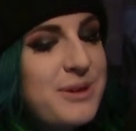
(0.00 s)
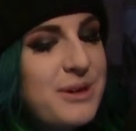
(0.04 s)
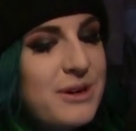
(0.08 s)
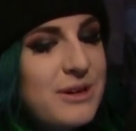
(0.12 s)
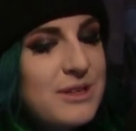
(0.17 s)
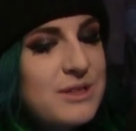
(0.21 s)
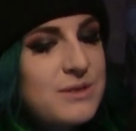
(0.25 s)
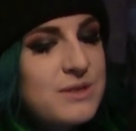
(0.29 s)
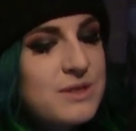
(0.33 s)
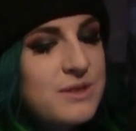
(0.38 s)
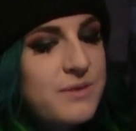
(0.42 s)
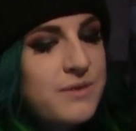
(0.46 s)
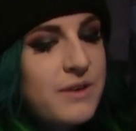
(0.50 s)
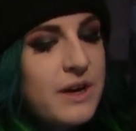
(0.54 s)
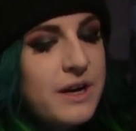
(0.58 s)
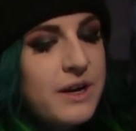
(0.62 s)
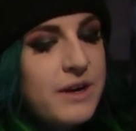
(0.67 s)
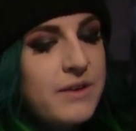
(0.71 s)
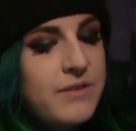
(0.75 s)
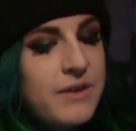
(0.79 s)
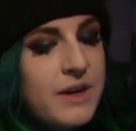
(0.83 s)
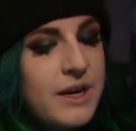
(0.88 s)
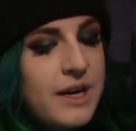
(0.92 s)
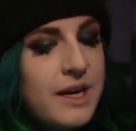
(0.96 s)
of girls was a
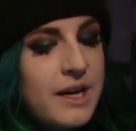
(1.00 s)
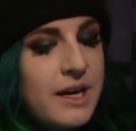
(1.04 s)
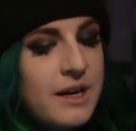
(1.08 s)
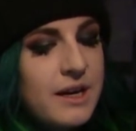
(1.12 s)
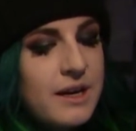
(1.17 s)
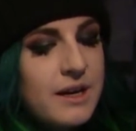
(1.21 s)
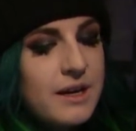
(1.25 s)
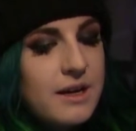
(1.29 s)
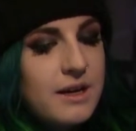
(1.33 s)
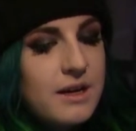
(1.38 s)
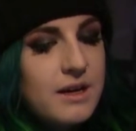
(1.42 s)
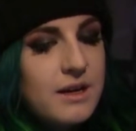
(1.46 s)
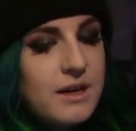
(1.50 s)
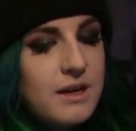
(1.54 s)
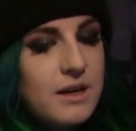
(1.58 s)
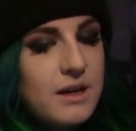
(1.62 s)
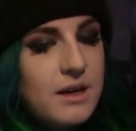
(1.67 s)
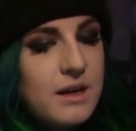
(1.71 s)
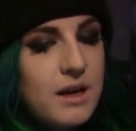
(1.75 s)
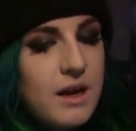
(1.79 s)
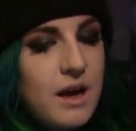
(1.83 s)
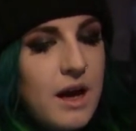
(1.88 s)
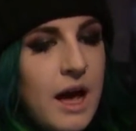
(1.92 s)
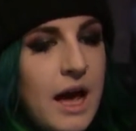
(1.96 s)
very, very
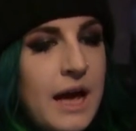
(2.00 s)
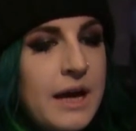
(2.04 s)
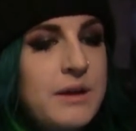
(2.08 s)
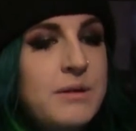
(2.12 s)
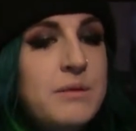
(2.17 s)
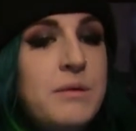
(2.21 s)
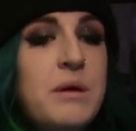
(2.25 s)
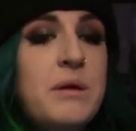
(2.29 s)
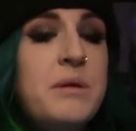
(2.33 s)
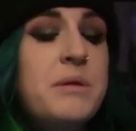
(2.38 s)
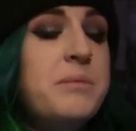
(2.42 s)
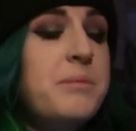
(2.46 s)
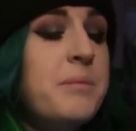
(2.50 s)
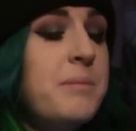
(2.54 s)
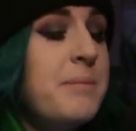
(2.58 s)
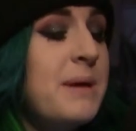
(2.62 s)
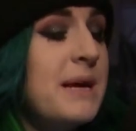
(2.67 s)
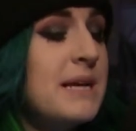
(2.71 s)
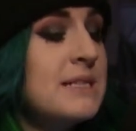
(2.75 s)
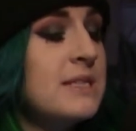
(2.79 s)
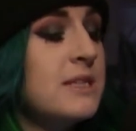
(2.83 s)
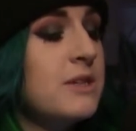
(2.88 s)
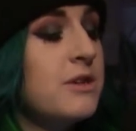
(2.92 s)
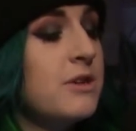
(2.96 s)
I,
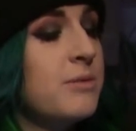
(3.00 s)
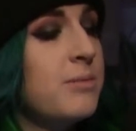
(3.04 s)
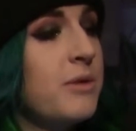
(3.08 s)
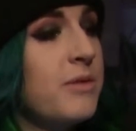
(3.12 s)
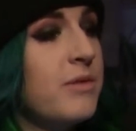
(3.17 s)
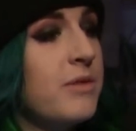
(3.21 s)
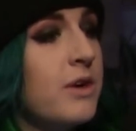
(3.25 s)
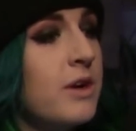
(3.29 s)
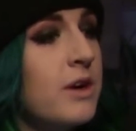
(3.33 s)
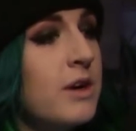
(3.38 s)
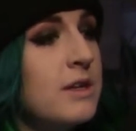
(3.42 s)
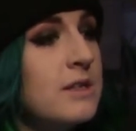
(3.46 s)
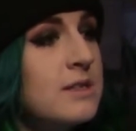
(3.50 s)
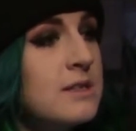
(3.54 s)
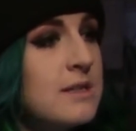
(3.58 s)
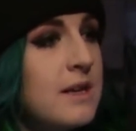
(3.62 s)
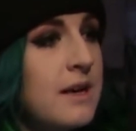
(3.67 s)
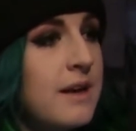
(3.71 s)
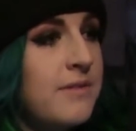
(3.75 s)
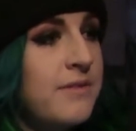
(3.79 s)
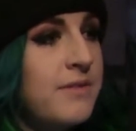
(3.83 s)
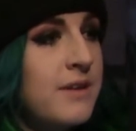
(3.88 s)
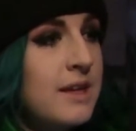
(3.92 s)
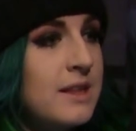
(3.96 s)
amazing group of girls,
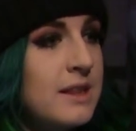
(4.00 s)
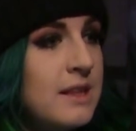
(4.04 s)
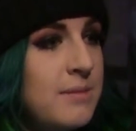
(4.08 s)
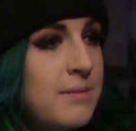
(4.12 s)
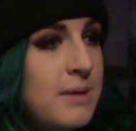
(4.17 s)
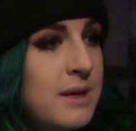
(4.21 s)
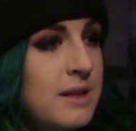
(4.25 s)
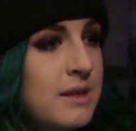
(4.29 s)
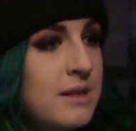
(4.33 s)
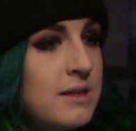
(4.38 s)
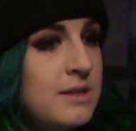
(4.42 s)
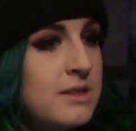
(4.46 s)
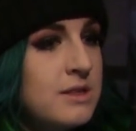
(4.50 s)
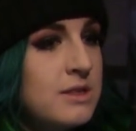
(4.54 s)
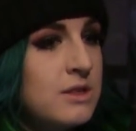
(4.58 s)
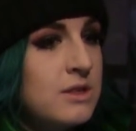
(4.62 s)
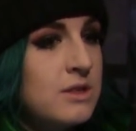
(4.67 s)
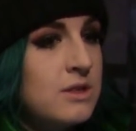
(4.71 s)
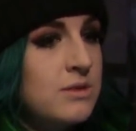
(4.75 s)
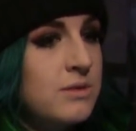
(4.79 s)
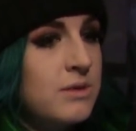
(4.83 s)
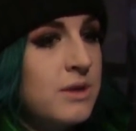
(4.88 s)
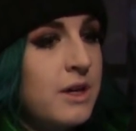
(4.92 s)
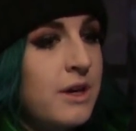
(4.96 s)
and I feel like they made the
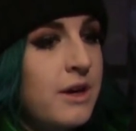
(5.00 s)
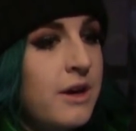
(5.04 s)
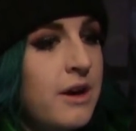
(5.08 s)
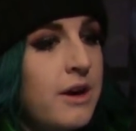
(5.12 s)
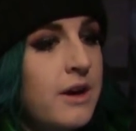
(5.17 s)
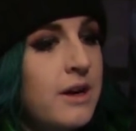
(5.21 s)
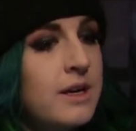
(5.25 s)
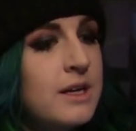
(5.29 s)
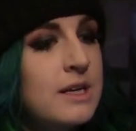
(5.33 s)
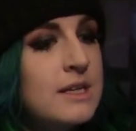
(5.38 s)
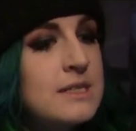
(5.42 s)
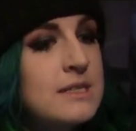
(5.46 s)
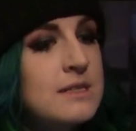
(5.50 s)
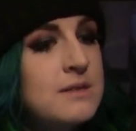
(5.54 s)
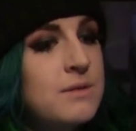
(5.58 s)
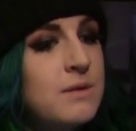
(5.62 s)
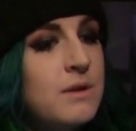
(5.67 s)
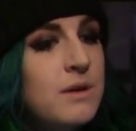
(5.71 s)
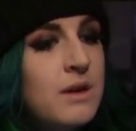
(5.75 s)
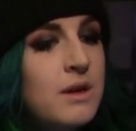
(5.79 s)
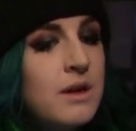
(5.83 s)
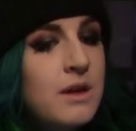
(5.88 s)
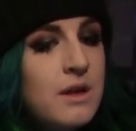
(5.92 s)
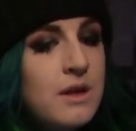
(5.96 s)
decision really hard because
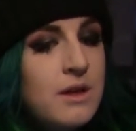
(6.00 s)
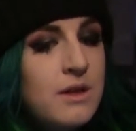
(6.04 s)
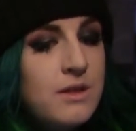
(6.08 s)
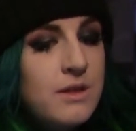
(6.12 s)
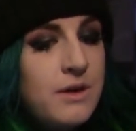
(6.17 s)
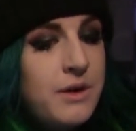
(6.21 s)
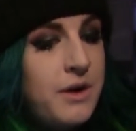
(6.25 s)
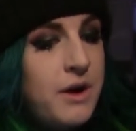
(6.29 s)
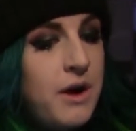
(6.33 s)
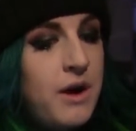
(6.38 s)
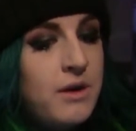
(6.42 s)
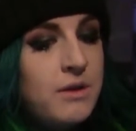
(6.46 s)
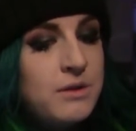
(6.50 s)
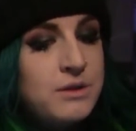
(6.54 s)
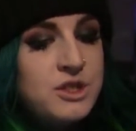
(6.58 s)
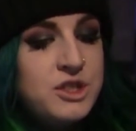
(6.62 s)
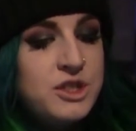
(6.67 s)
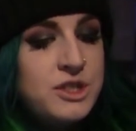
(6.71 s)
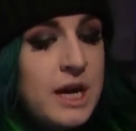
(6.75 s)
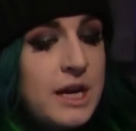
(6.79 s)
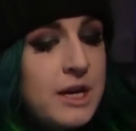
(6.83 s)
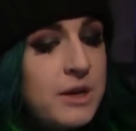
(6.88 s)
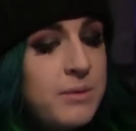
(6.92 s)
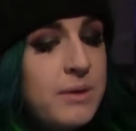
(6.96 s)
they're all
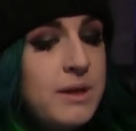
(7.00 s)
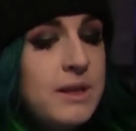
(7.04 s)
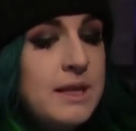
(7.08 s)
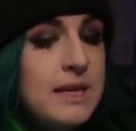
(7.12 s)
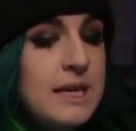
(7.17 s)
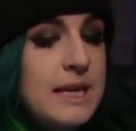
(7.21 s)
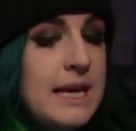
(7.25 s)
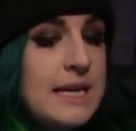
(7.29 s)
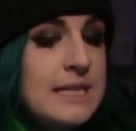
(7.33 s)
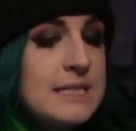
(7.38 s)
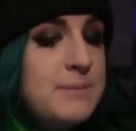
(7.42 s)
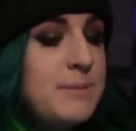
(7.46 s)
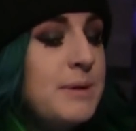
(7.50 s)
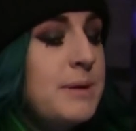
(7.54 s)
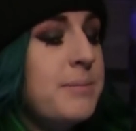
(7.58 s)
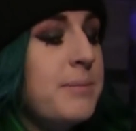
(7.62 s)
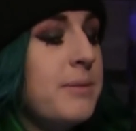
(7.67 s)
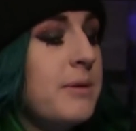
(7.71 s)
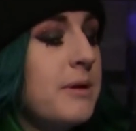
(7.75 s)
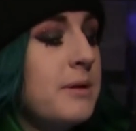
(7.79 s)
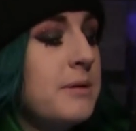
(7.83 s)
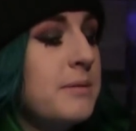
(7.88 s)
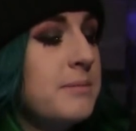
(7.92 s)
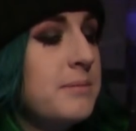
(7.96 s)
genuinely nice
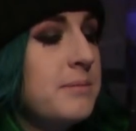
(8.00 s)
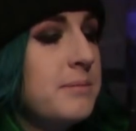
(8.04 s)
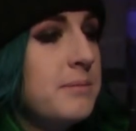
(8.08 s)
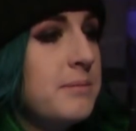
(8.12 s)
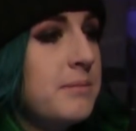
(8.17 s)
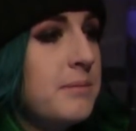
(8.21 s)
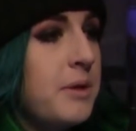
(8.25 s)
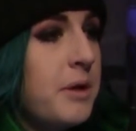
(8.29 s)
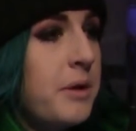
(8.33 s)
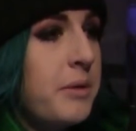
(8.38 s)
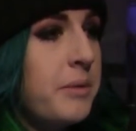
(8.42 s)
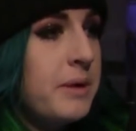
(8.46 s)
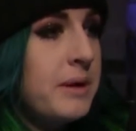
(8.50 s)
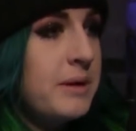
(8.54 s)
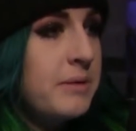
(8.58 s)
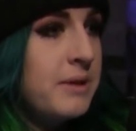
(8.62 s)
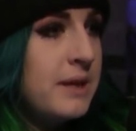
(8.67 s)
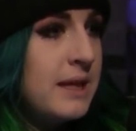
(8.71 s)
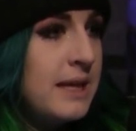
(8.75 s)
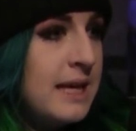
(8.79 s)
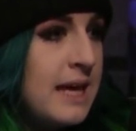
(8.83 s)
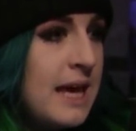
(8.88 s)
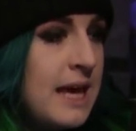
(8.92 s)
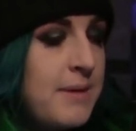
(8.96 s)
people. No one
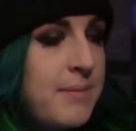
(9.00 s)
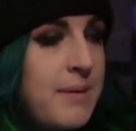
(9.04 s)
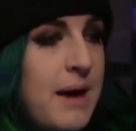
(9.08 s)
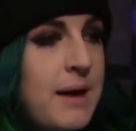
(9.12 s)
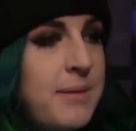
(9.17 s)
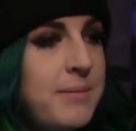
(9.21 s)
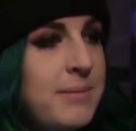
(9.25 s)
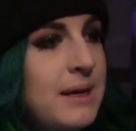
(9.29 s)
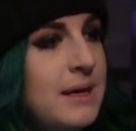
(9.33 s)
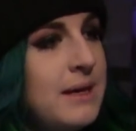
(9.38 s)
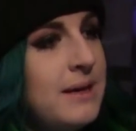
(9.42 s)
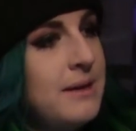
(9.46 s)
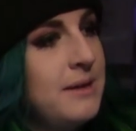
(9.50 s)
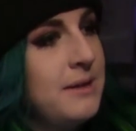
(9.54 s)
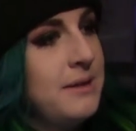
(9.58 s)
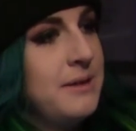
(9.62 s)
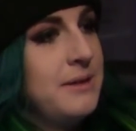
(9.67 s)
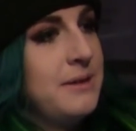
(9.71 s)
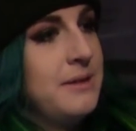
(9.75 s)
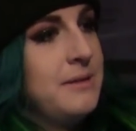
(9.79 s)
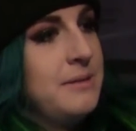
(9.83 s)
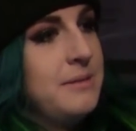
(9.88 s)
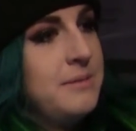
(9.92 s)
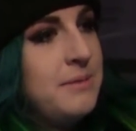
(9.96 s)
really came at me
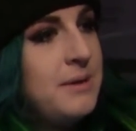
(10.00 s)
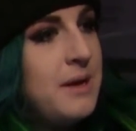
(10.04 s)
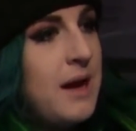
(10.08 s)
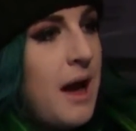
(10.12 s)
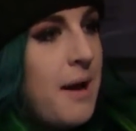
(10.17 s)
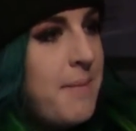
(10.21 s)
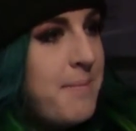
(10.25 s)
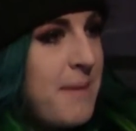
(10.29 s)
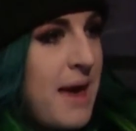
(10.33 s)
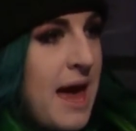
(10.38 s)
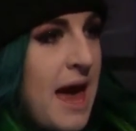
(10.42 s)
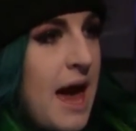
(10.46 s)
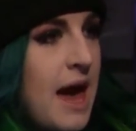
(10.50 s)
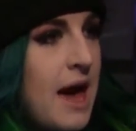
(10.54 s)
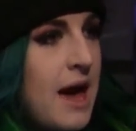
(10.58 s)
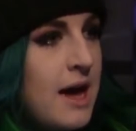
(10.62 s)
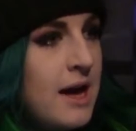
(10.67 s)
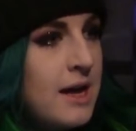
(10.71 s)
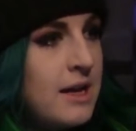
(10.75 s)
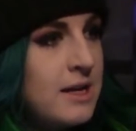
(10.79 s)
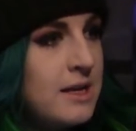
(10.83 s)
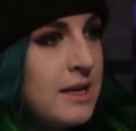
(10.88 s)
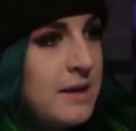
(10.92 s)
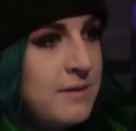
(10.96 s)
or got
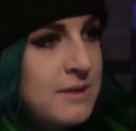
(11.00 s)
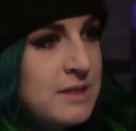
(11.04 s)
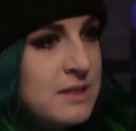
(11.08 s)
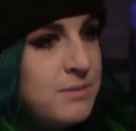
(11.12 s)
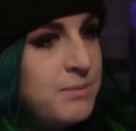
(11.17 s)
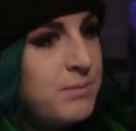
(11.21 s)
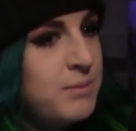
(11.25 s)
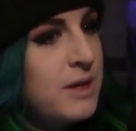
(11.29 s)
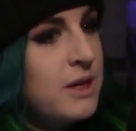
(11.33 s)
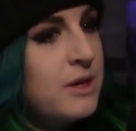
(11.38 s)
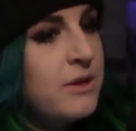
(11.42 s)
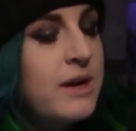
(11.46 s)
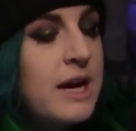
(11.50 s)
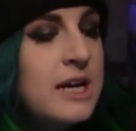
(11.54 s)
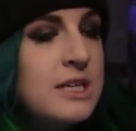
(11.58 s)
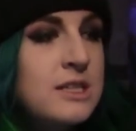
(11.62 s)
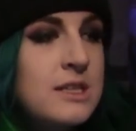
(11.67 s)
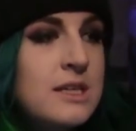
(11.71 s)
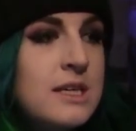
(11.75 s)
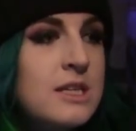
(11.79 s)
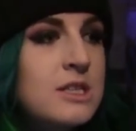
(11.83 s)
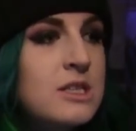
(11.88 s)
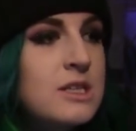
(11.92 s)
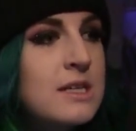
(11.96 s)
mad. It was
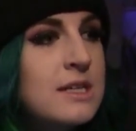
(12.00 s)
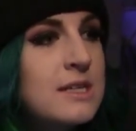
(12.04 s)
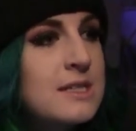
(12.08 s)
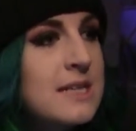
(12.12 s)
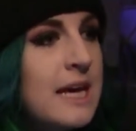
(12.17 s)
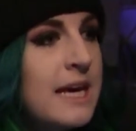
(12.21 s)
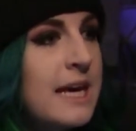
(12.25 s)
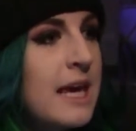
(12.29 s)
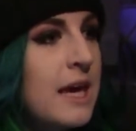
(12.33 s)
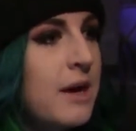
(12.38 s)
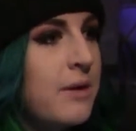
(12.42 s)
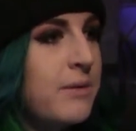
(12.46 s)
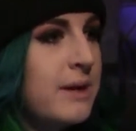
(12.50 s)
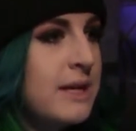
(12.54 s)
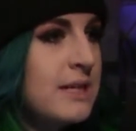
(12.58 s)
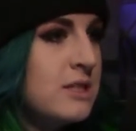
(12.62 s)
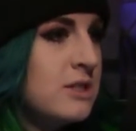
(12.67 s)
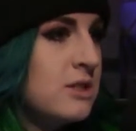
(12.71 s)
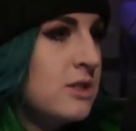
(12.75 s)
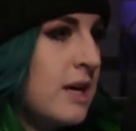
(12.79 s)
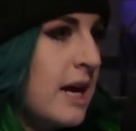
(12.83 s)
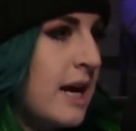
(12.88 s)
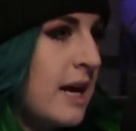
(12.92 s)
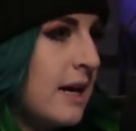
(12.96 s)
congratulations. I can't wait
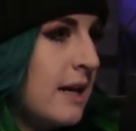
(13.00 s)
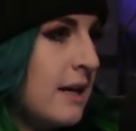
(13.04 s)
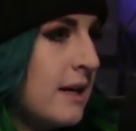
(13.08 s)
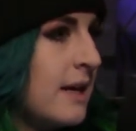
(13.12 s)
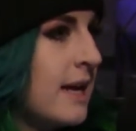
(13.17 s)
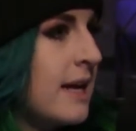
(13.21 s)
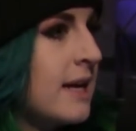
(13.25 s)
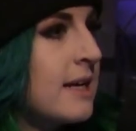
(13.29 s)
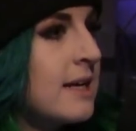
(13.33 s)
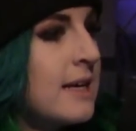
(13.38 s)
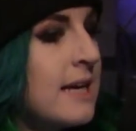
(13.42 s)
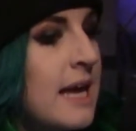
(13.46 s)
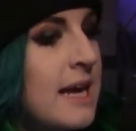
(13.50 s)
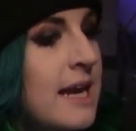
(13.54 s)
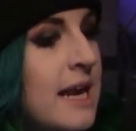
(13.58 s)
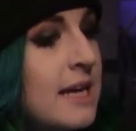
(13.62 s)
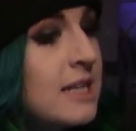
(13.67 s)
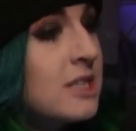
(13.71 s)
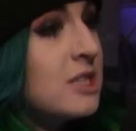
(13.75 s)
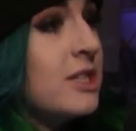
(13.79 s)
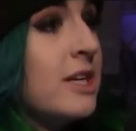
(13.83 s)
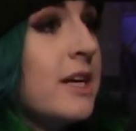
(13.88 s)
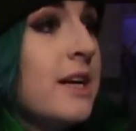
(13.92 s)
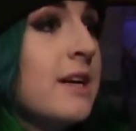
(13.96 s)
to try again
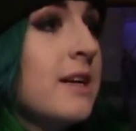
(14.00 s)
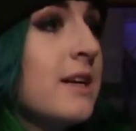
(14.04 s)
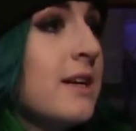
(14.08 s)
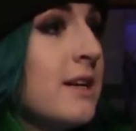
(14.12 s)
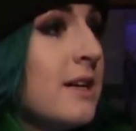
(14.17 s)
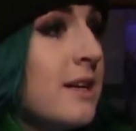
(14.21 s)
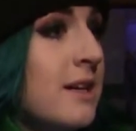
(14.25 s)
next year.